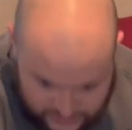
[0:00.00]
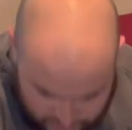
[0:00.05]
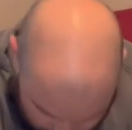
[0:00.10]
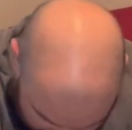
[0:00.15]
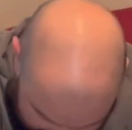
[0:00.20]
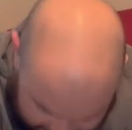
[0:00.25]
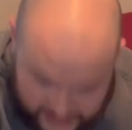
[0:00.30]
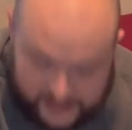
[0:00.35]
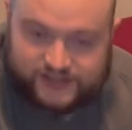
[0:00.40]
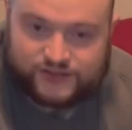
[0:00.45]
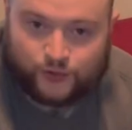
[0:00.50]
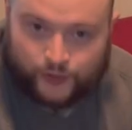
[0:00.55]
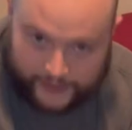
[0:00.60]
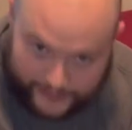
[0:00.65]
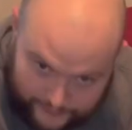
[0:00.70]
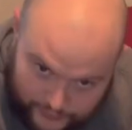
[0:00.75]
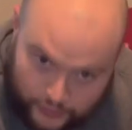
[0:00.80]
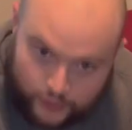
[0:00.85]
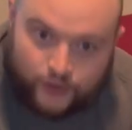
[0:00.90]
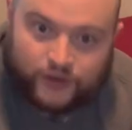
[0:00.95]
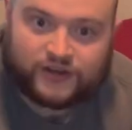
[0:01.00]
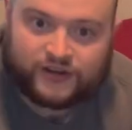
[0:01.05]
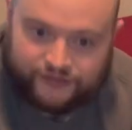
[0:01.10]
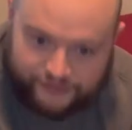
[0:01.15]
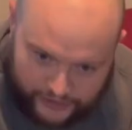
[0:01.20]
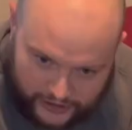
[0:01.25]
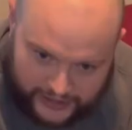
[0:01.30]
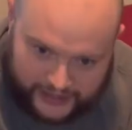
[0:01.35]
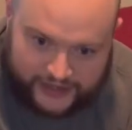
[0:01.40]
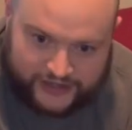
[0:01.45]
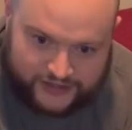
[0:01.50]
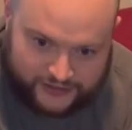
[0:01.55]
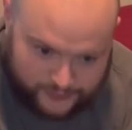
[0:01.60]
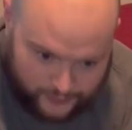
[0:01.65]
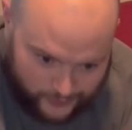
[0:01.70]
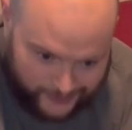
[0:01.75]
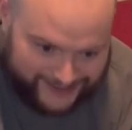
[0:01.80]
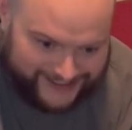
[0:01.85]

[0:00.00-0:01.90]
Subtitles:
chance you were ever going to find one